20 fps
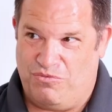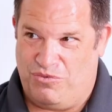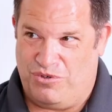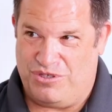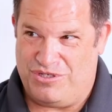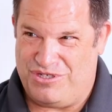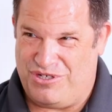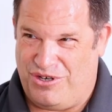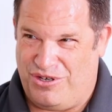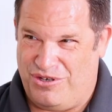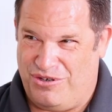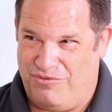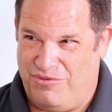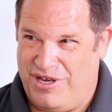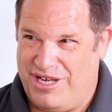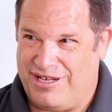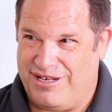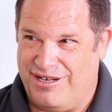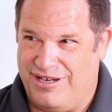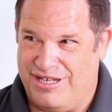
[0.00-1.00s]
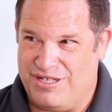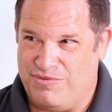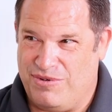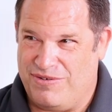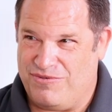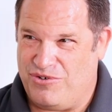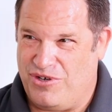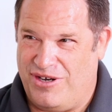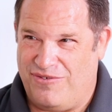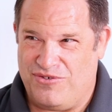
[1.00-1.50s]
We're starting to recognize we
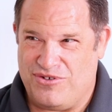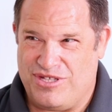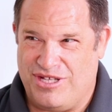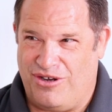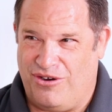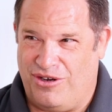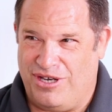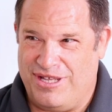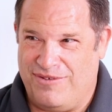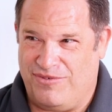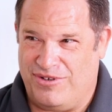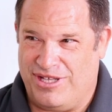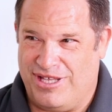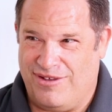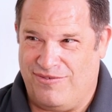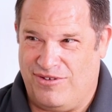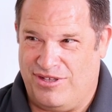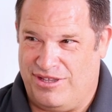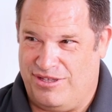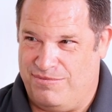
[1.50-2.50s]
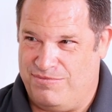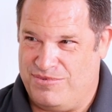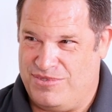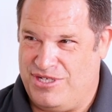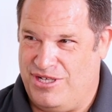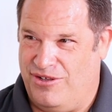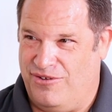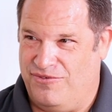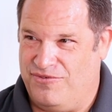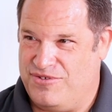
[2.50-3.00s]
have drivers that aren't even giving
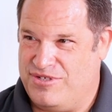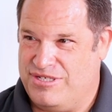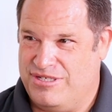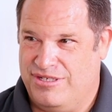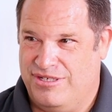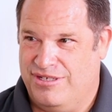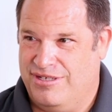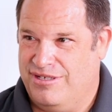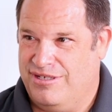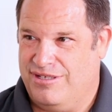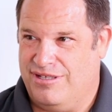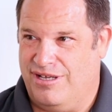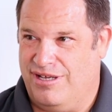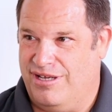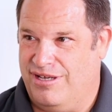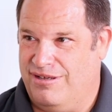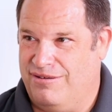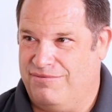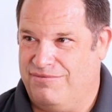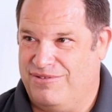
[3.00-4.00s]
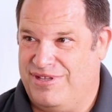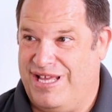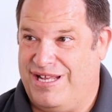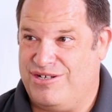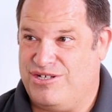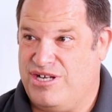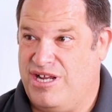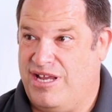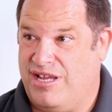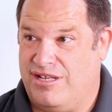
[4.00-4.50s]
themselves uh, that
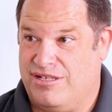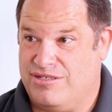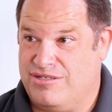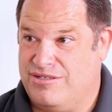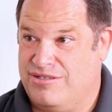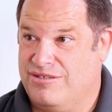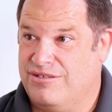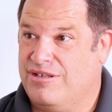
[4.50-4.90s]
an chance. Out.